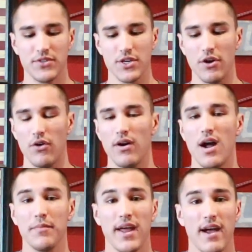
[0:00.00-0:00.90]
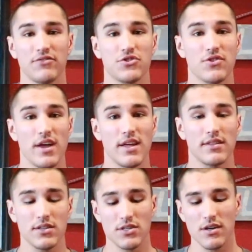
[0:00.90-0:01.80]
so I'm gonna have to try
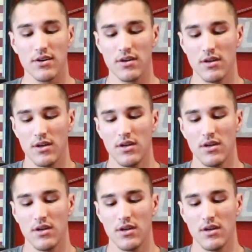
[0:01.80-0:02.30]
that this year.